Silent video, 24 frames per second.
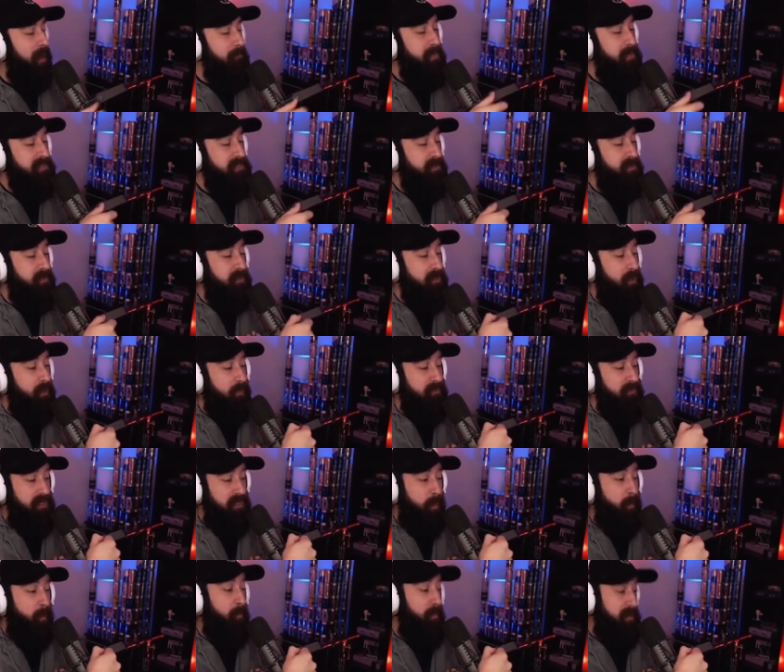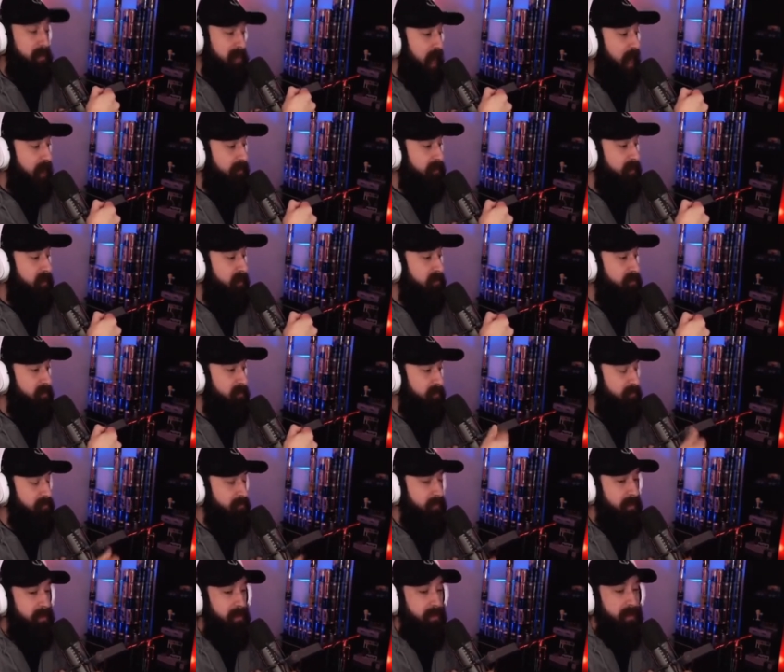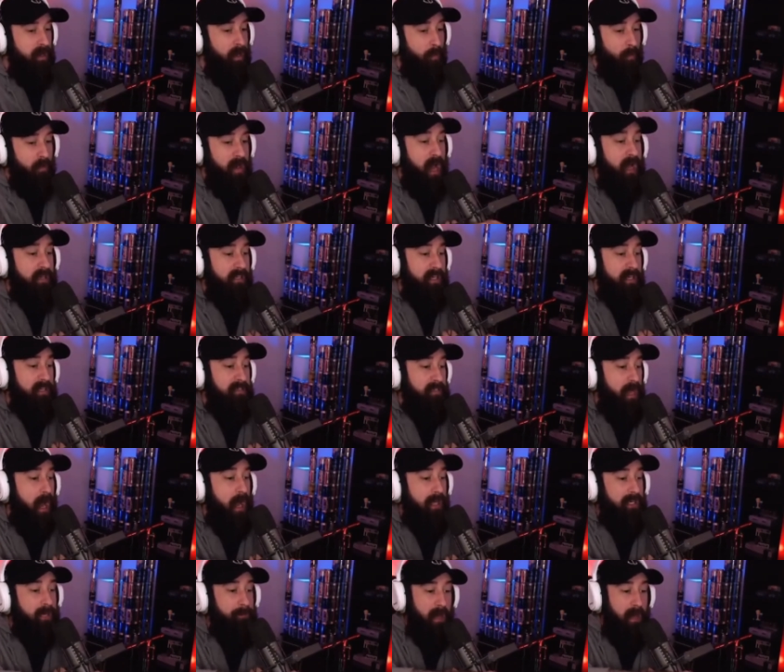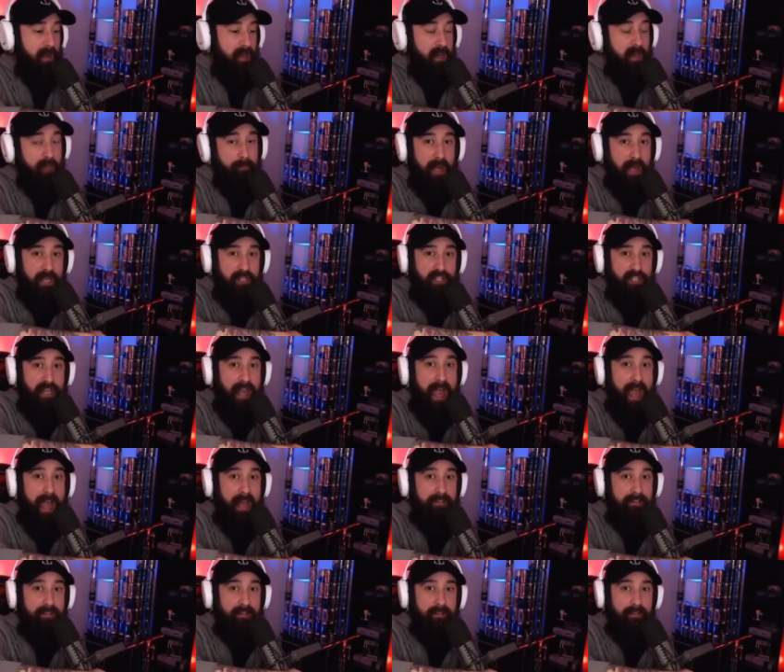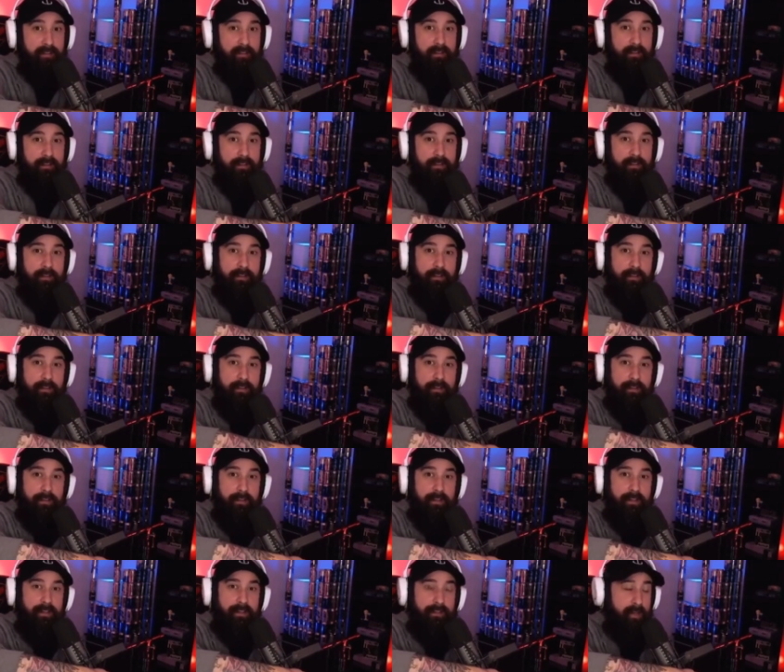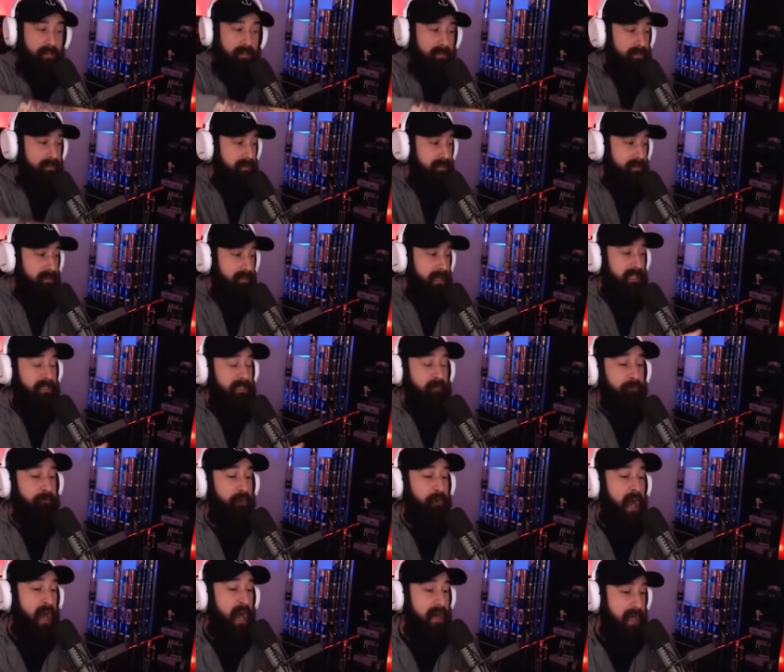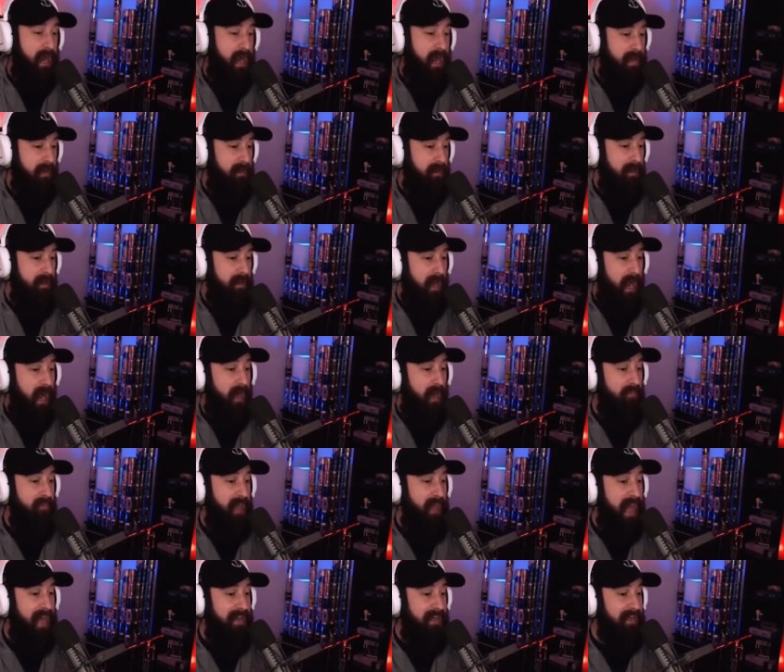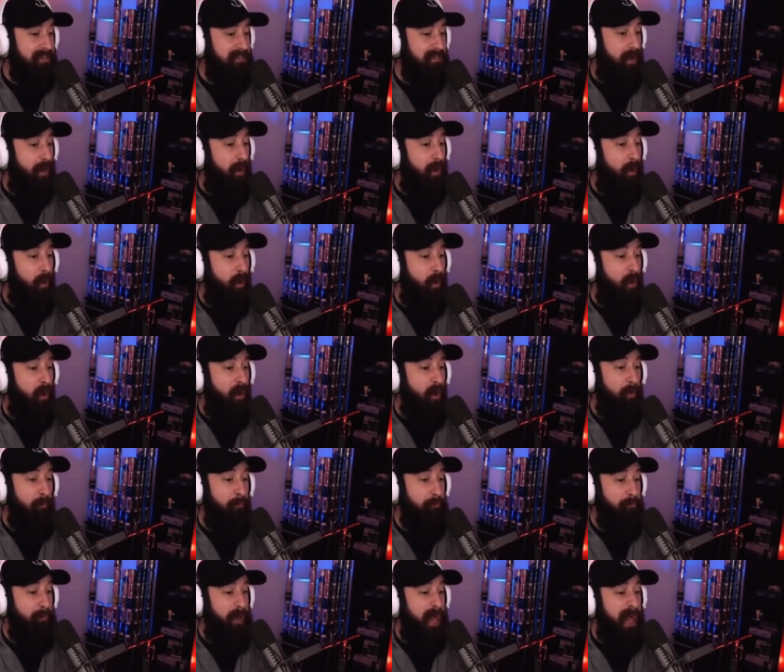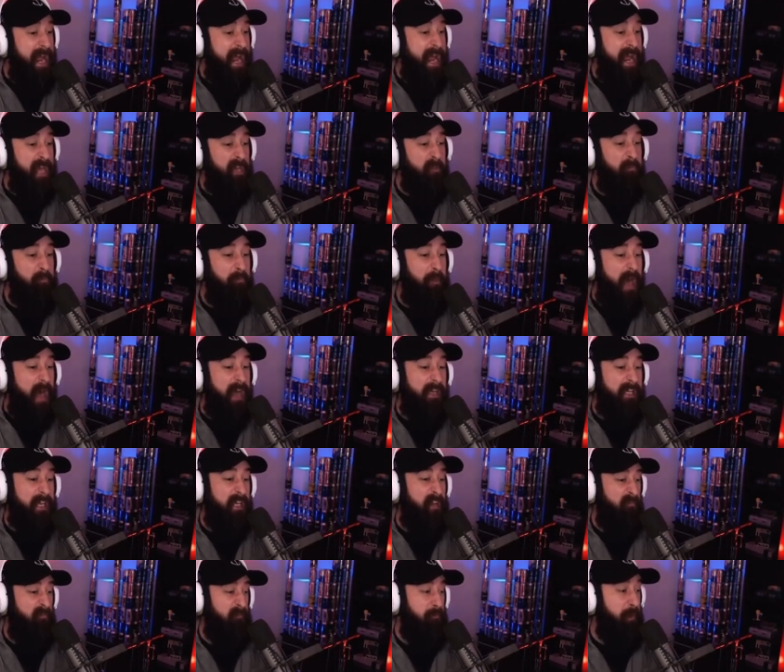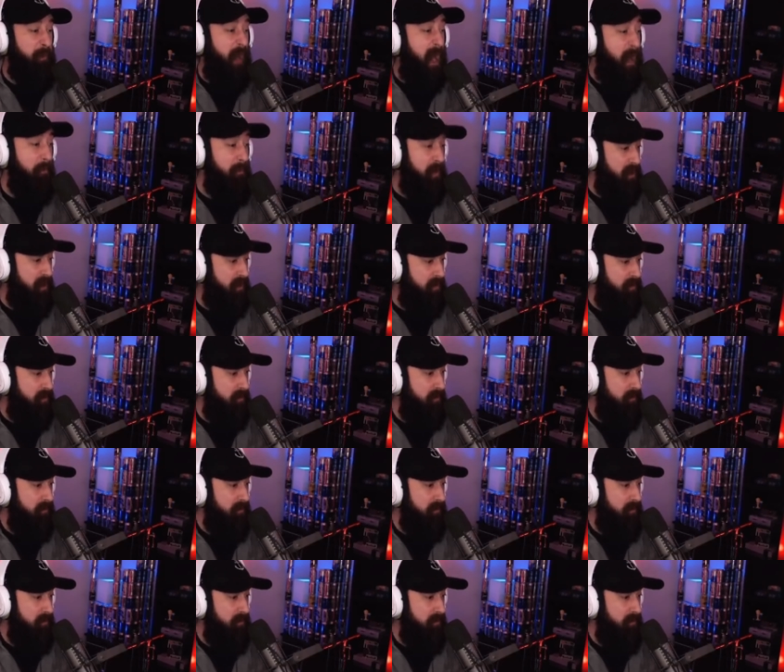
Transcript: Miss Dirty Curvy, you know what we're not going to do? We're not going to talk about it in my chat because it's Friday, and that is a whole big bucket of bummer.